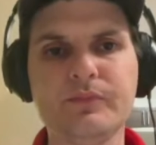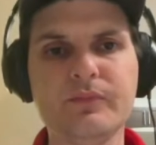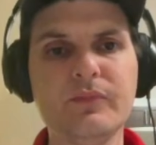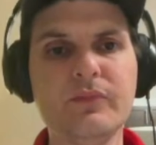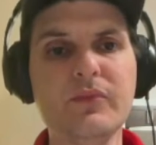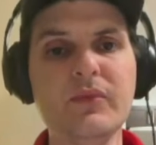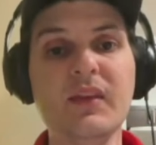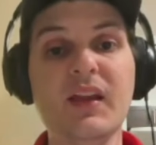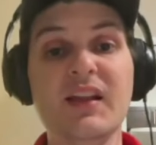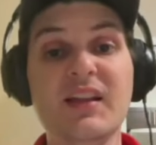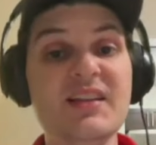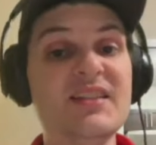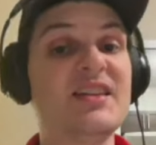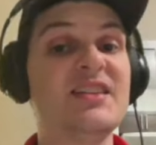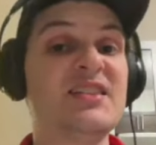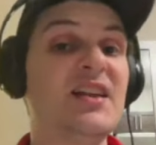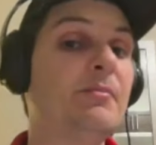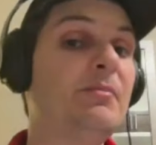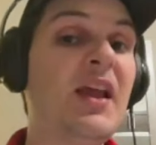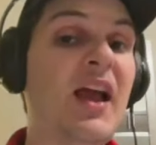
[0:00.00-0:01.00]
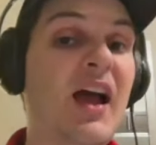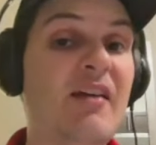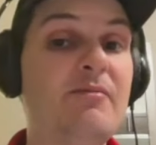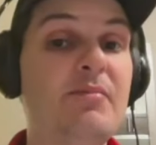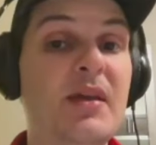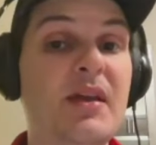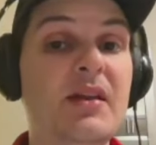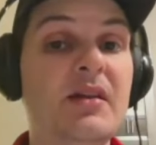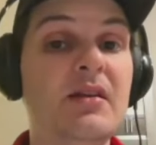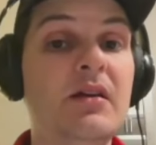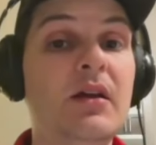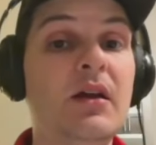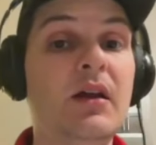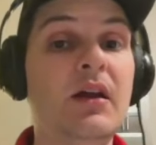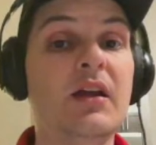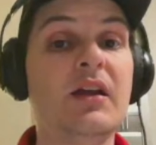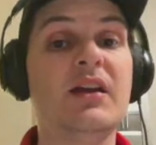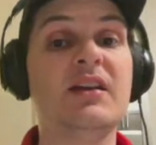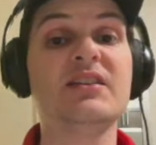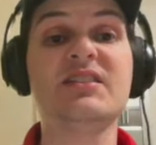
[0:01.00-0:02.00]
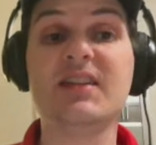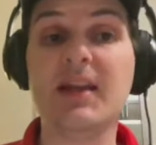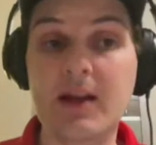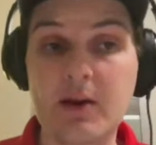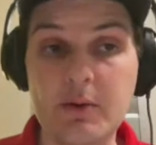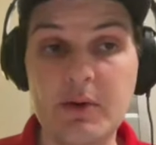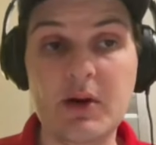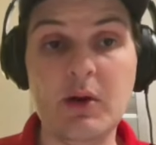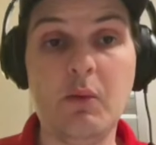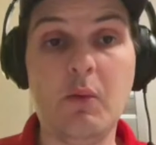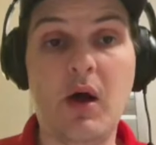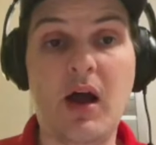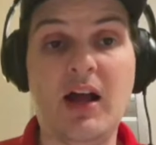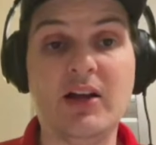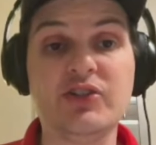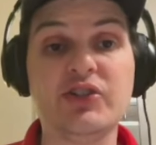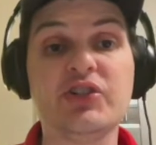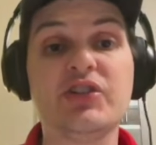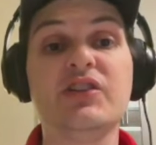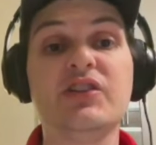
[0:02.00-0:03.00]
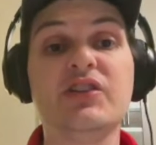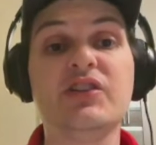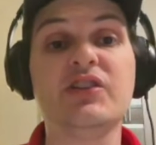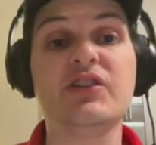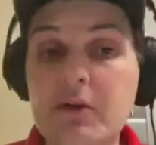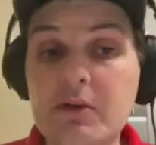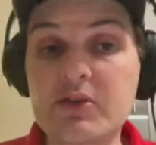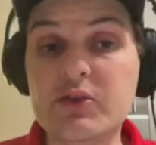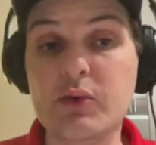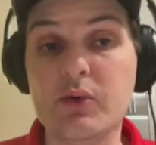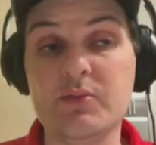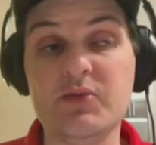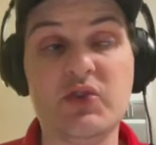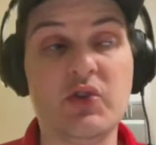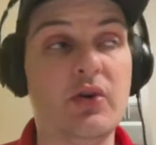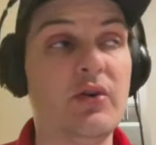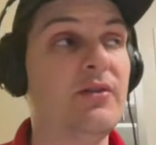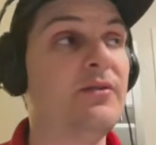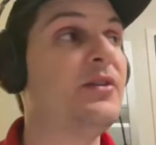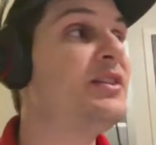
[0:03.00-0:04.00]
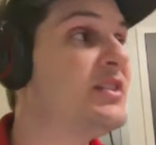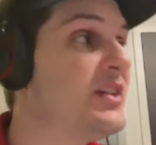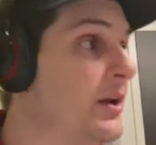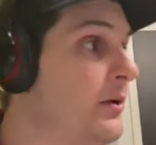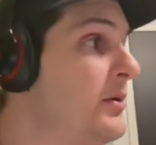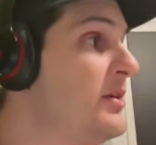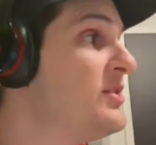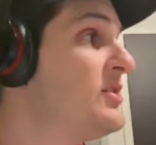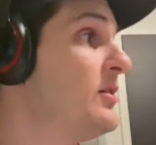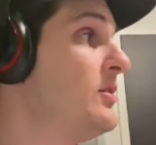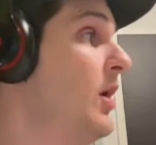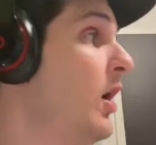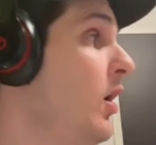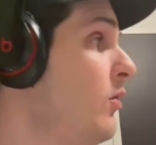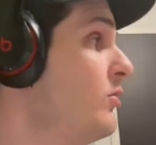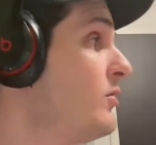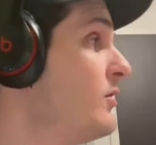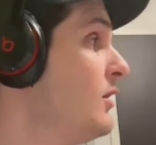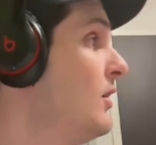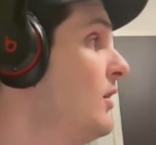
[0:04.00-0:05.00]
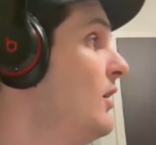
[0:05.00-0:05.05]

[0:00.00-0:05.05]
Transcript: this is something I've been continuing to watch, continuing to observe, continuing to note